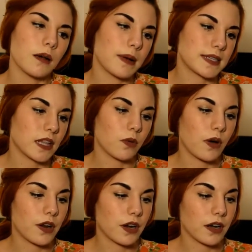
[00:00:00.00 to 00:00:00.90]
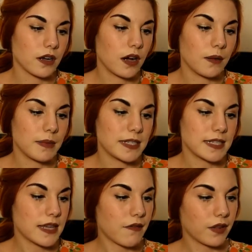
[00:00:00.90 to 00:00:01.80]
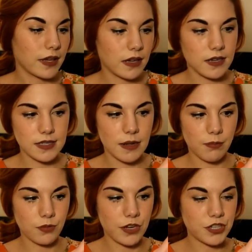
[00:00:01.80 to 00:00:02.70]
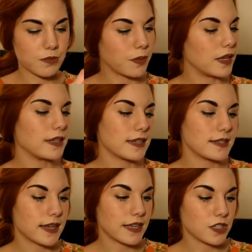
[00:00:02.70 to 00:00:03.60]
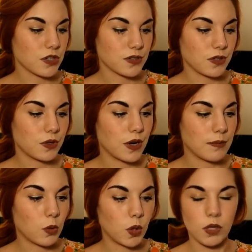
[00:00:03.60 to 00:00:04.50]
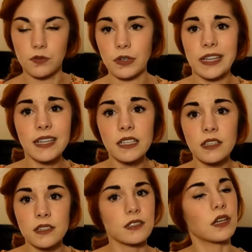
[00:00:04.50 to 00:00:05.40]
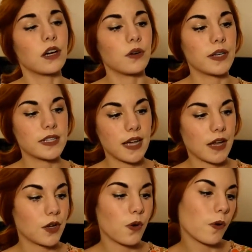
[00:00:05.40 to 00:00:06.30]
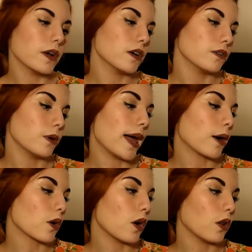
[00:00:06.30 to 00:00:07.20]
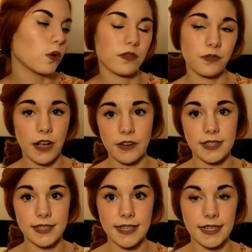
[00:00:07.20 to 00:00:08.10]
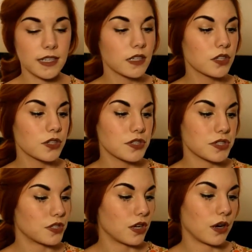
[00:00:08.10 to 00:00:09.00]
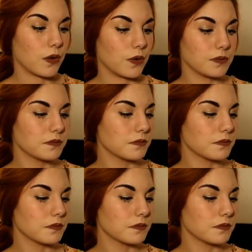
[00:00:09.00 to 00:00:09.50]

micellar water. It does have like a separation, but it does say it's also oil free. So it's got no oil, alcohol, or fragrance in it. So